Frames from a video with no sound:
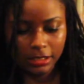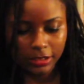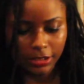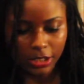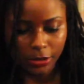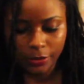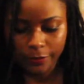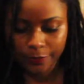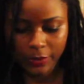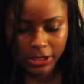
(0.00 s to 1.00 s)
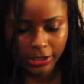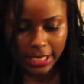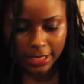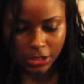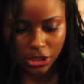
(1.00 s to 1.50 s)
you know, clearing
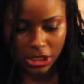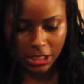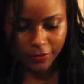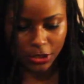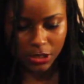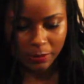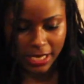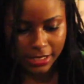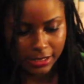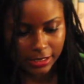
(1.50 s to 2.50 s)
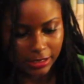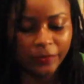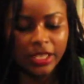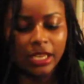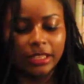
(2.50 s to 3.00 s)
out the chi of your space.
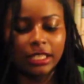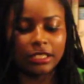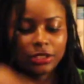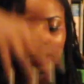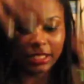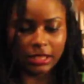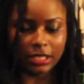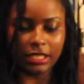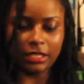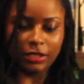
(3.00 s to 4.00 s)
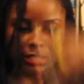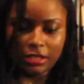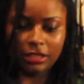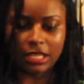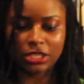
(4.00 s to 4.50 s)
And then you get the
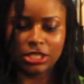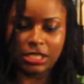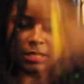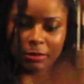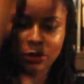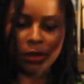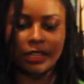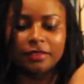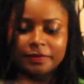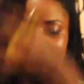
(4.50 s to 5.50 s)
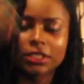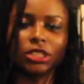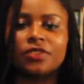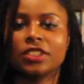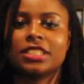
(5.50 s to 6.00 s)
luscious smoke. It
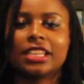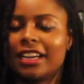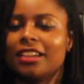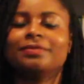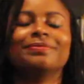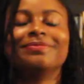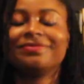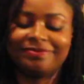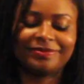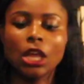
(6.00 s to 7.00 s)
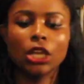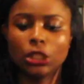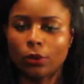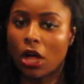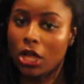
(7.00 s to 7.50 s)
just fills the air.
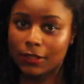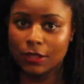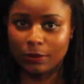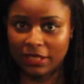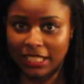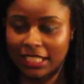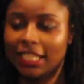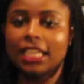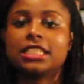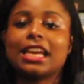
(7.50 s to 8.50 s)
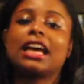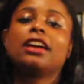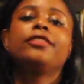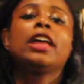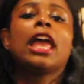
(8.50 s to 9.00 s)
You also need to
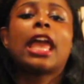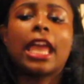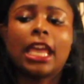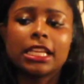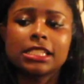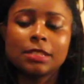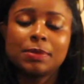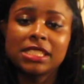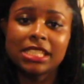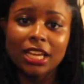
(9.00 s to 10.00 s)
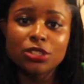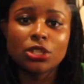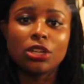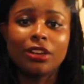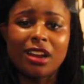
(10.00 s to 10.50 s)
have a
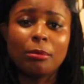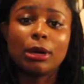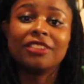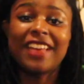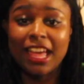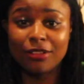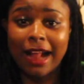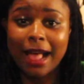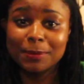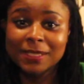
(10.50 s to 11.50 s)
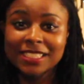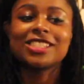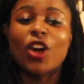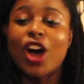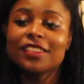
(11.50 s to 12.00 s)
substantial number of head wraps.
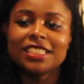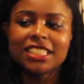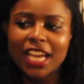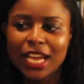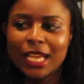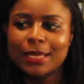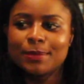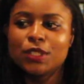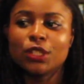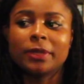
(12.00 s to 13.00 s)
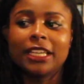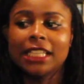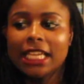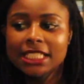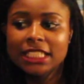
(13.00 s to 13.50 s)
Oftentimes you're being
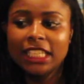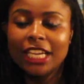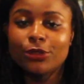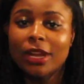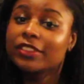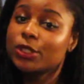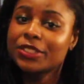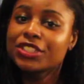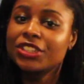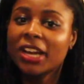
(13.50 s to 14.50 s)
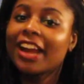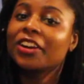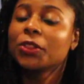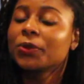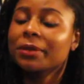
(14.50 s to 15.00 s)
lazy and you haven't twisted your hair
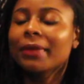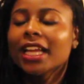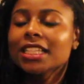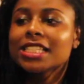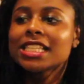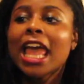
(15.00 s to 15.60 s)
in 3 months,